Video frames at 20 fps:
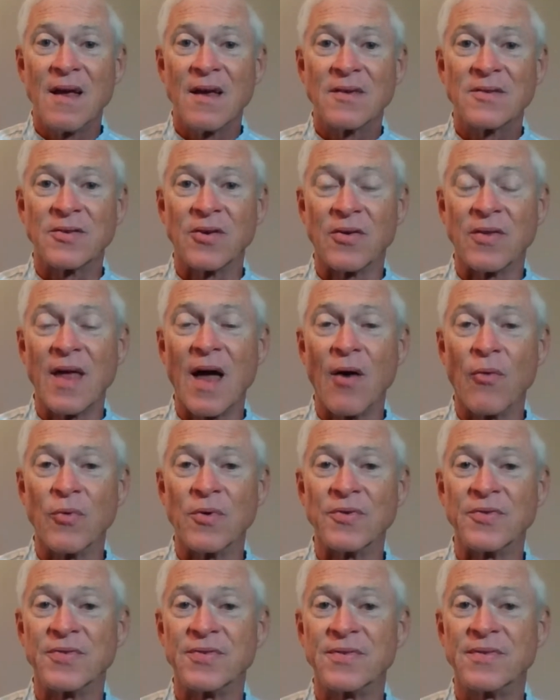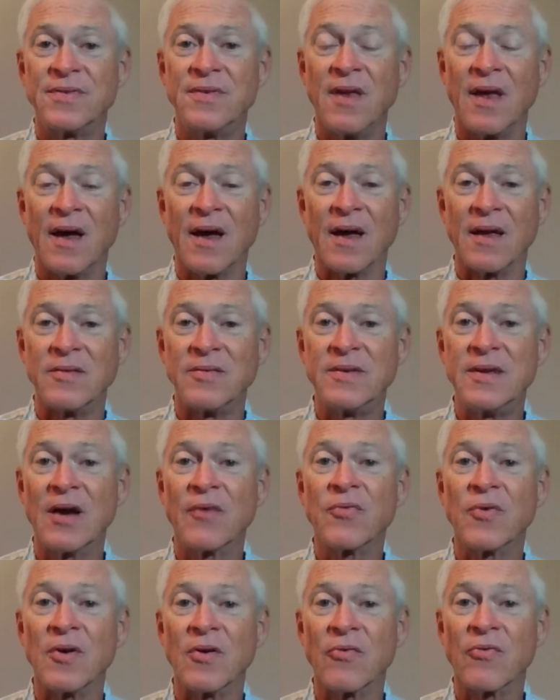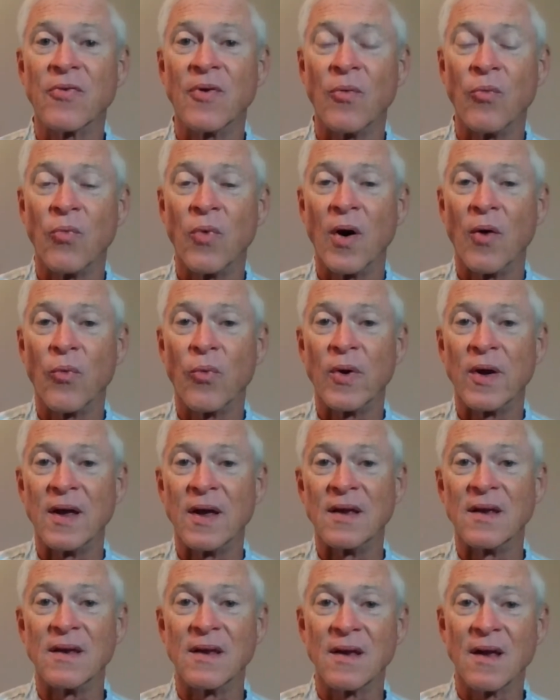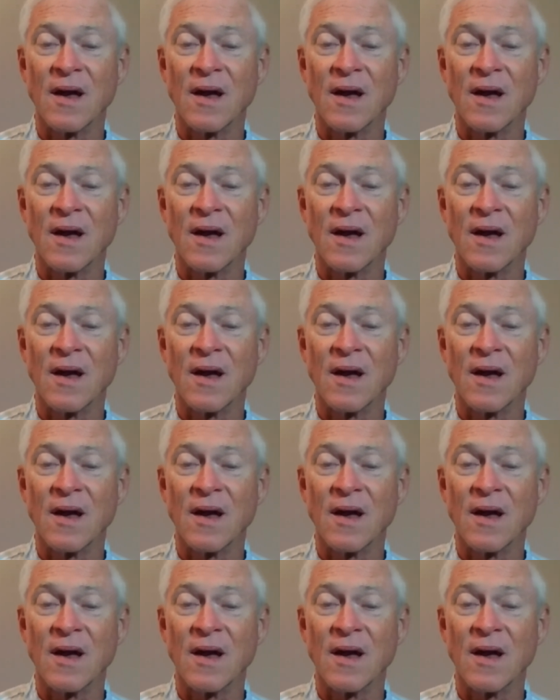so that was different from what we